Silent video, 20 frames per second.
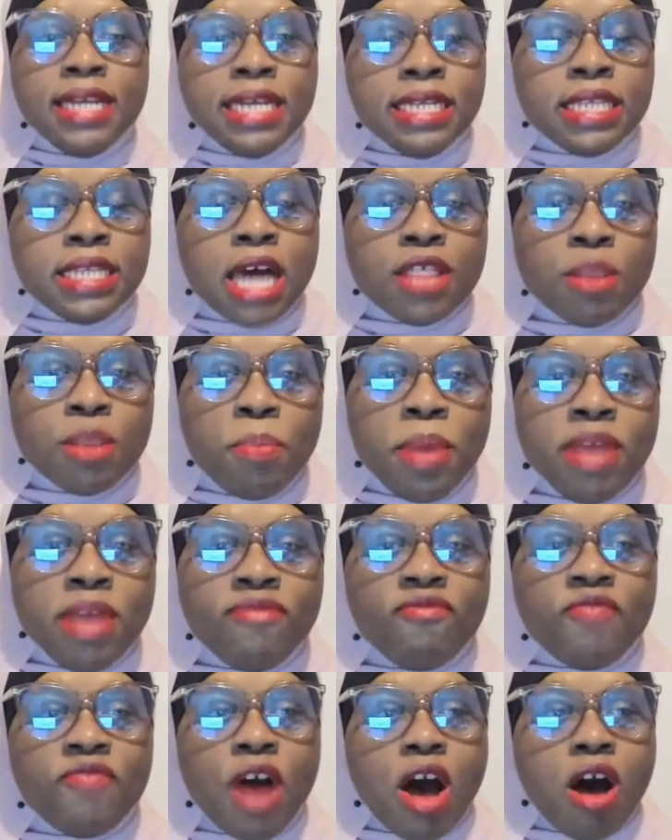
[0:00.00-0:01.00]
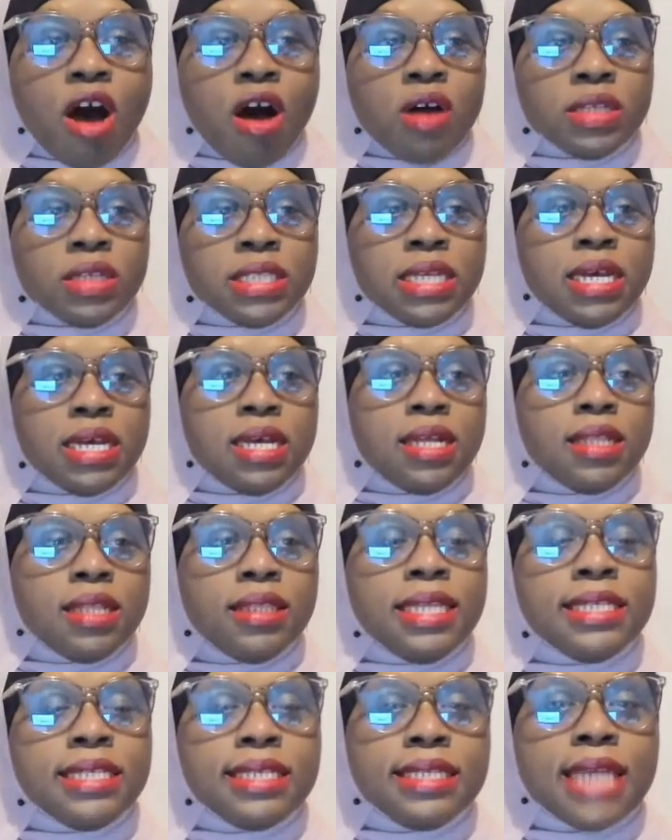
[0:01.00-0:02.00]
These are the pitfalls.
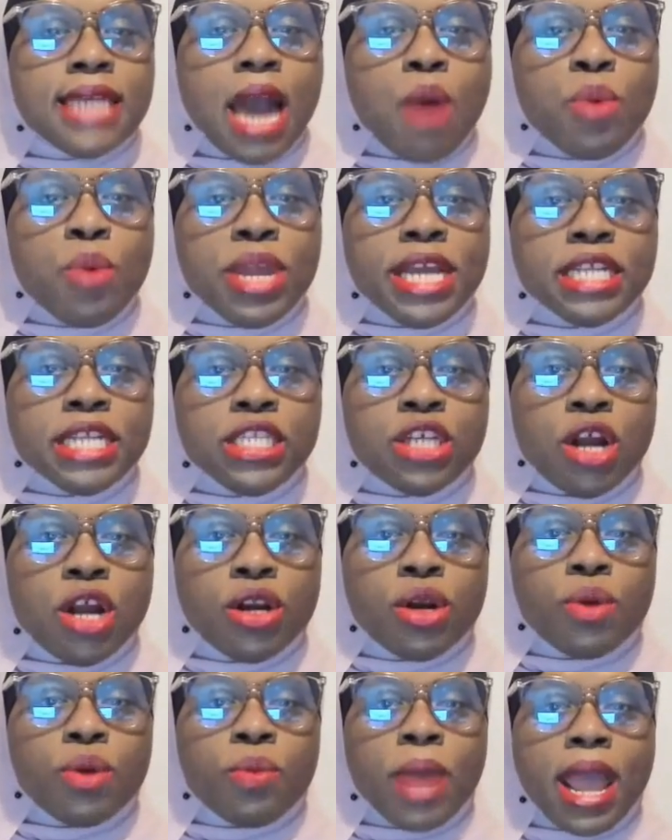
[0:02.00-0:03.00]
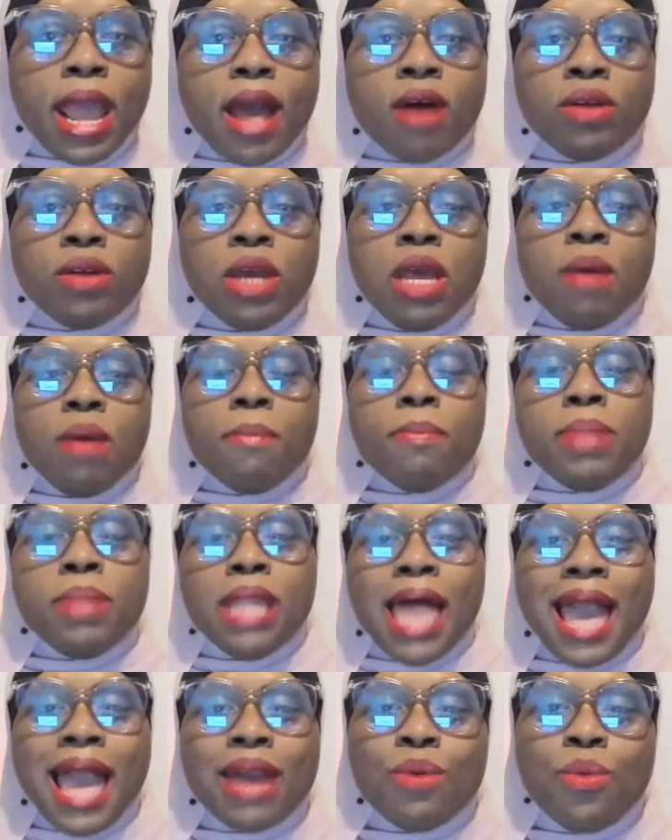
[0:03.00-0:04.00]
This is how we can turn it around.
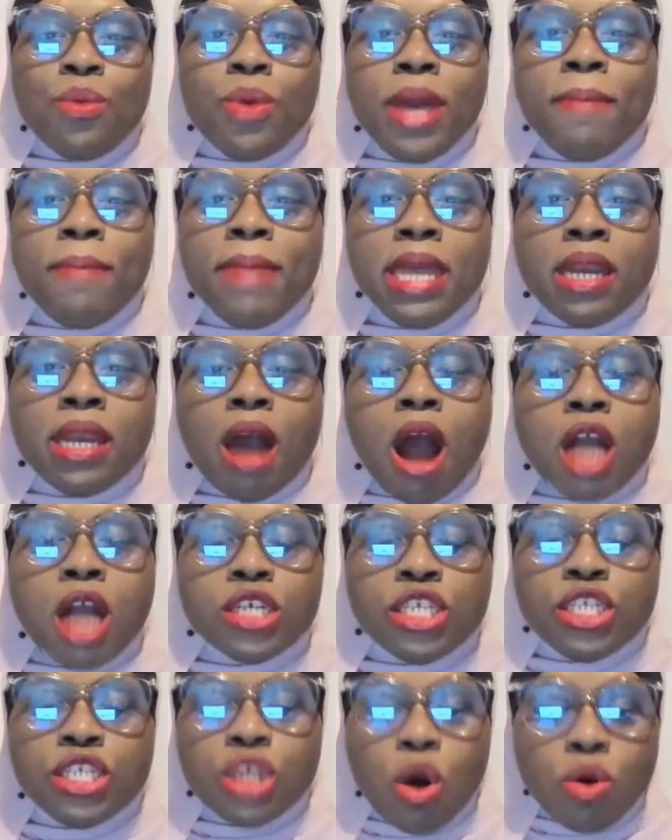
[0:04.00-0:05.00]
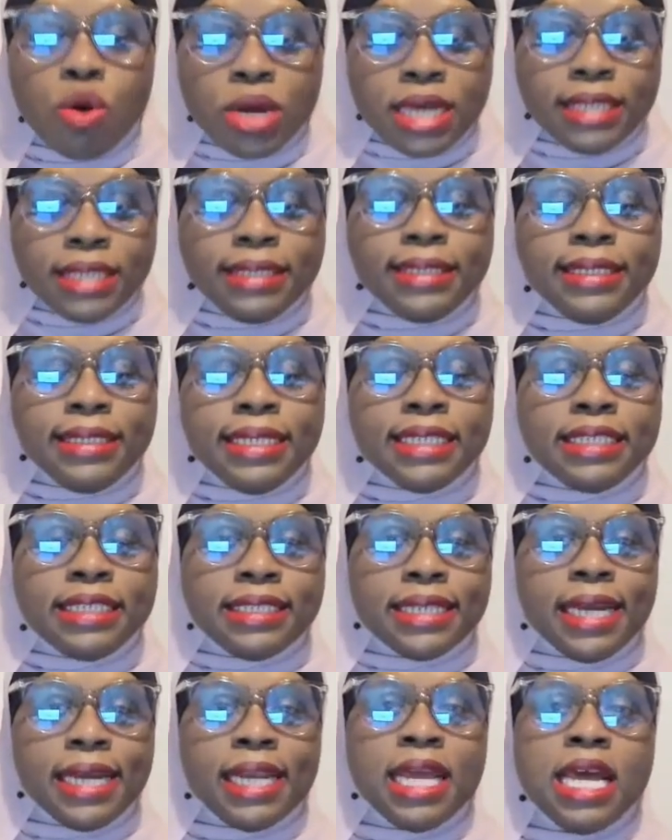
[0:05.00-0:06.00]
Black women are so
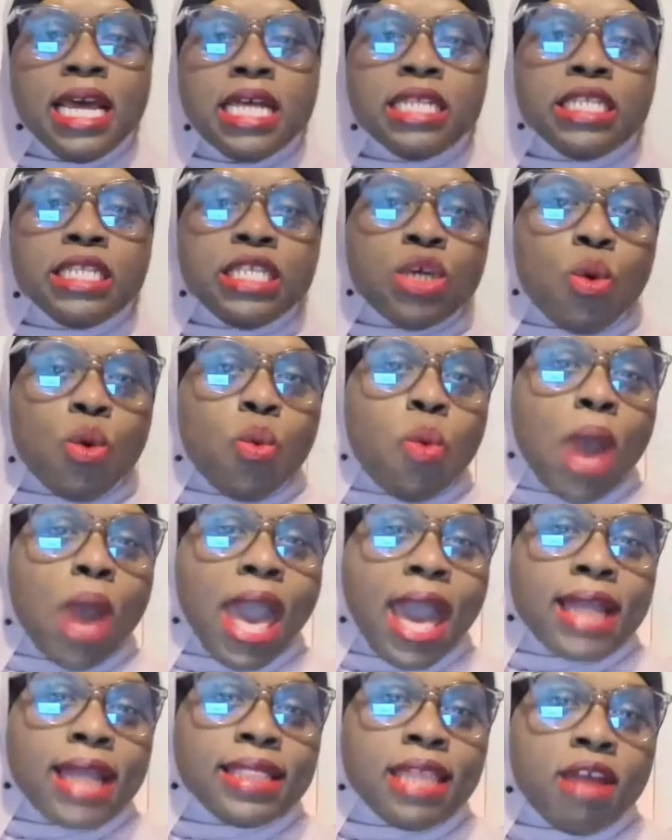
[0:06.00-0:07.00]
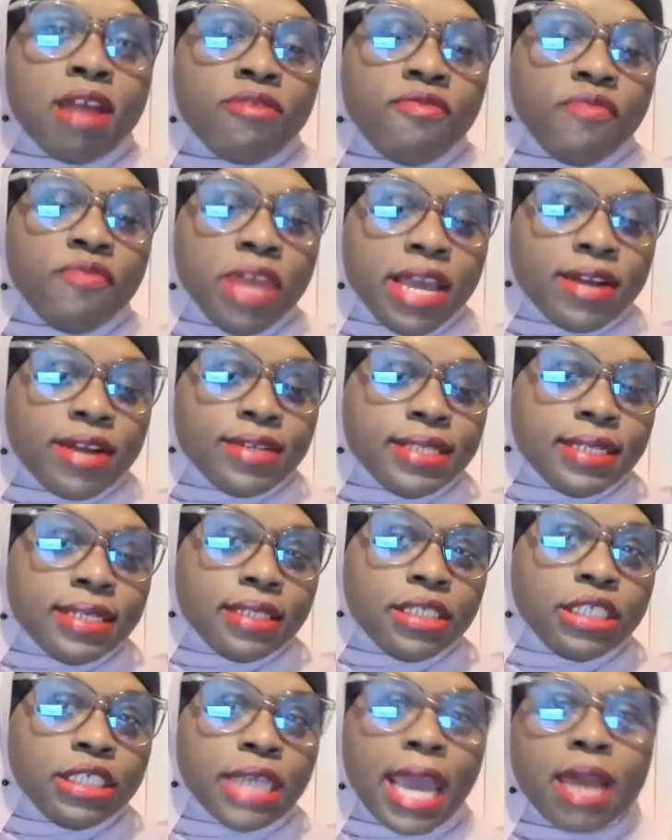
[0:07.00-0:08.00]
conditioned to wag their fingers
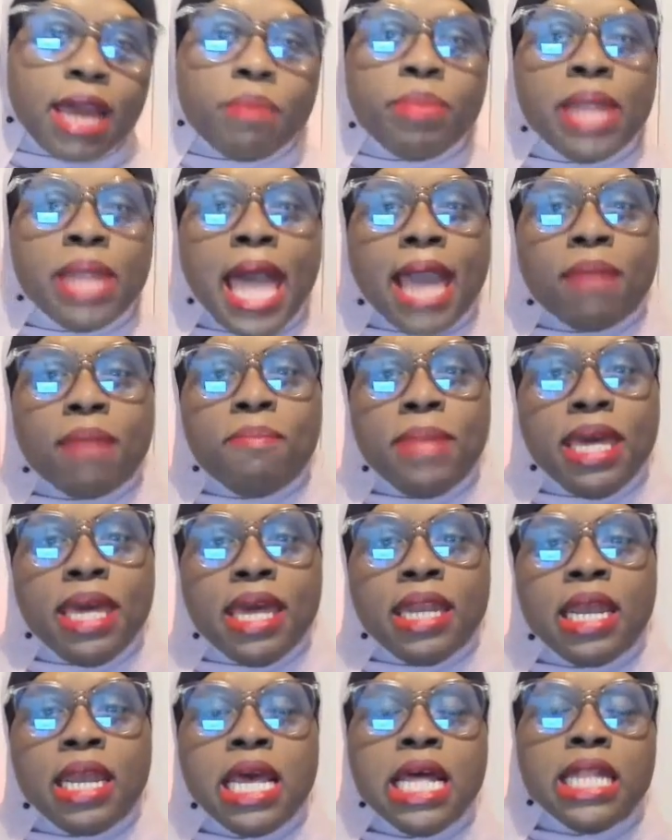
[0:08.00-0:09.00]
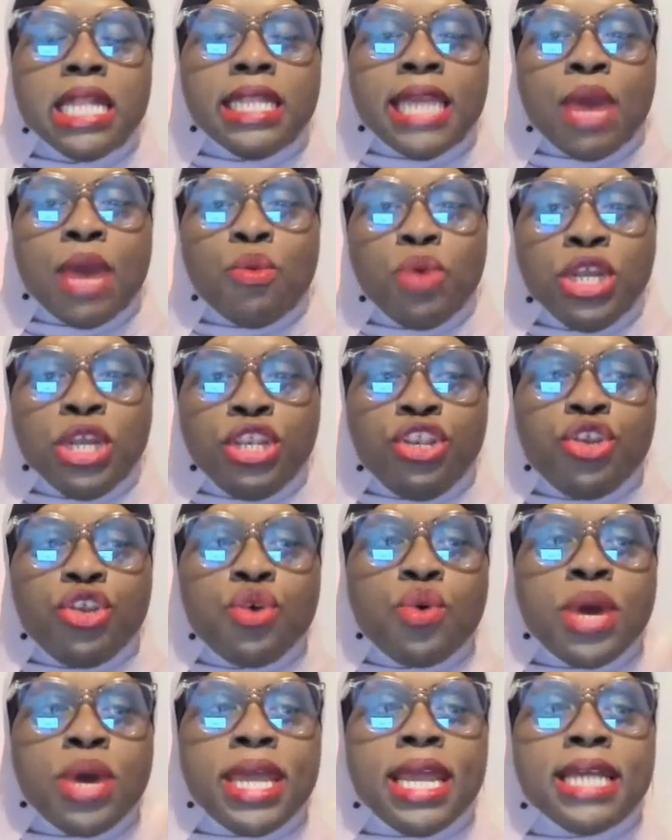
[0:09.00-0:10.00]
and check Black men that we
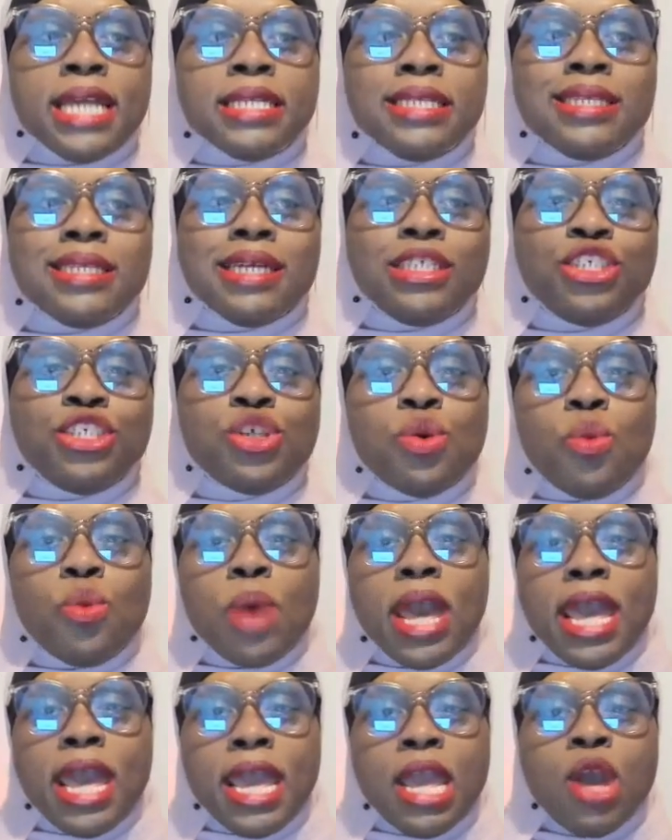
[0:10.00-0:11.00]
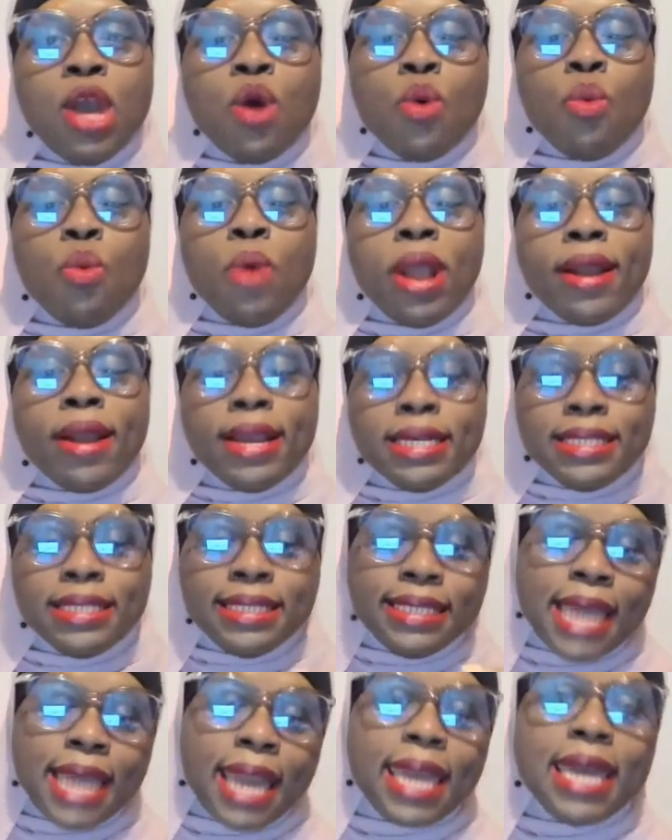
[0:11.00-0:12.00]
do it in such a way where
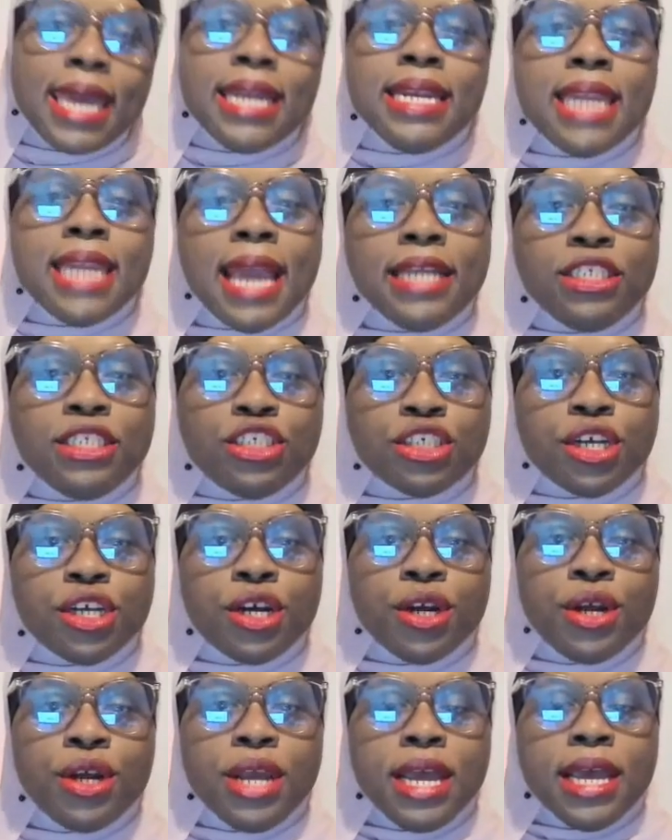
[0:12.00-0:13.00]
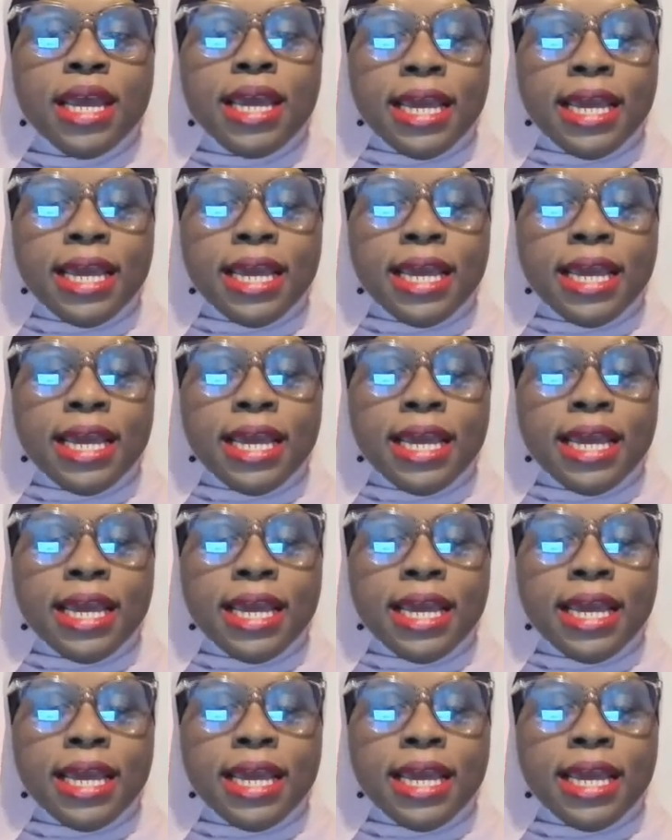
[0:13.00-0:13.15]
it's second nature.